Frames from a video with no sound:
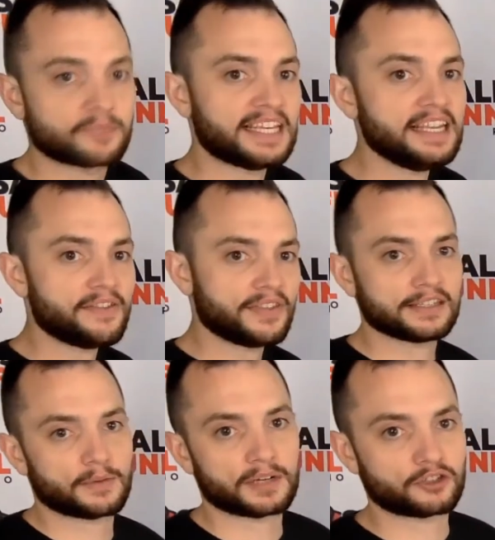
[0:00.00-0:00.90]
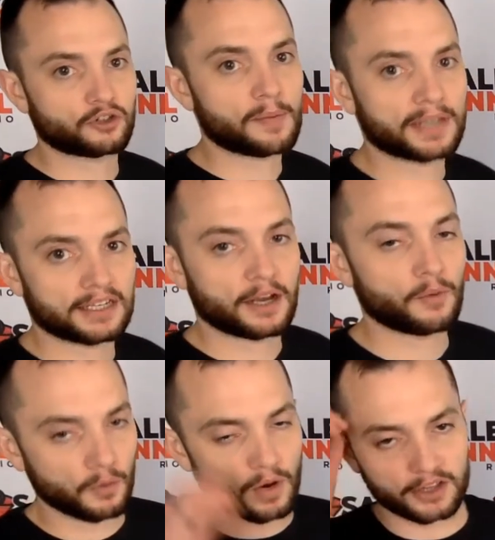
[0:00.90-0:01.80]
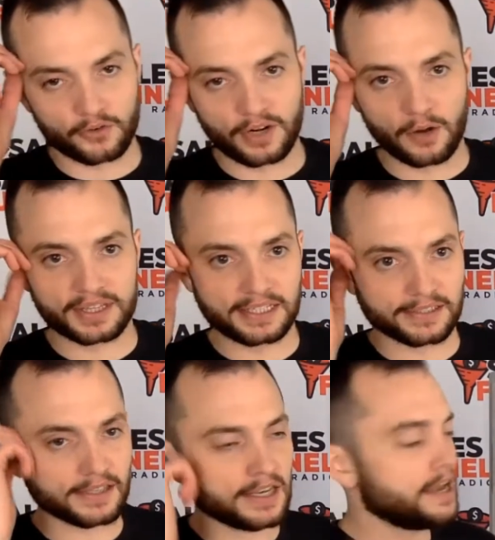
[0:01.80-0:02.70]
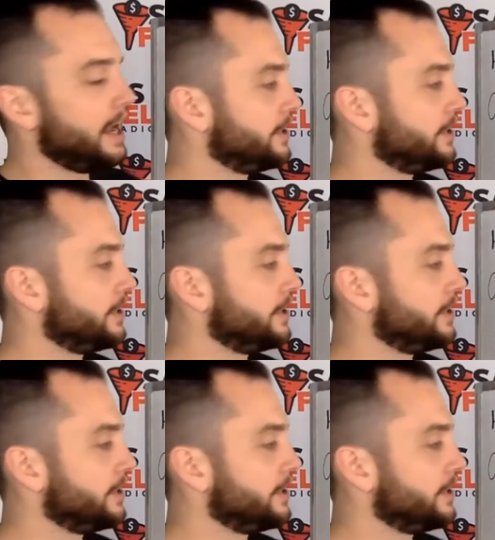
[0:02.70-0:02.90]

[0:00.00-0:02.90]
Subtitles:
there's some key things I'm going to drop you guys. I want to walk through now with this.